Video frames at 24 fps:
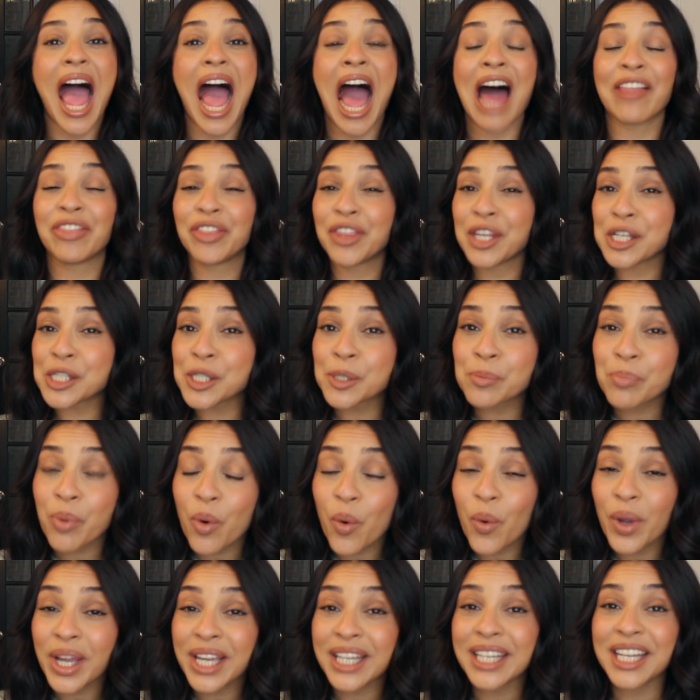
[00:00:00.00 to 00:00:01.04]
At this
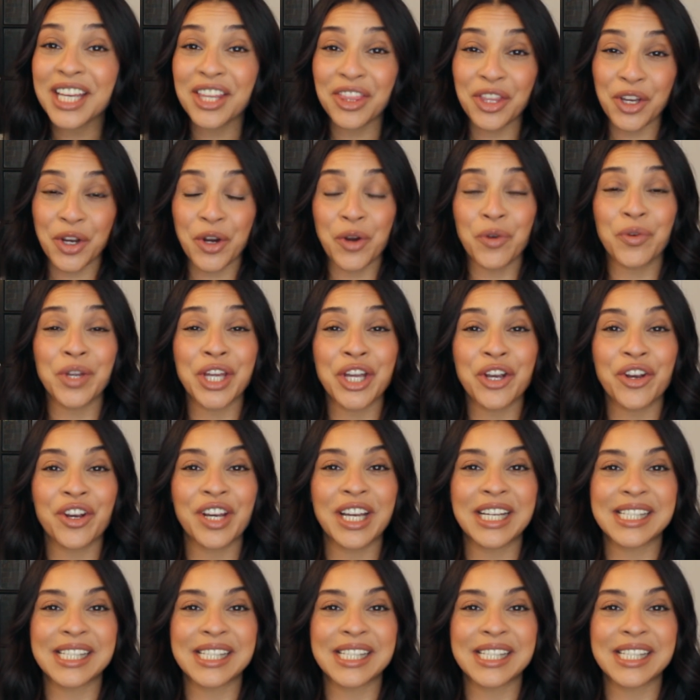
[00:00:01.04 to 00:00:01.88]
point in the career,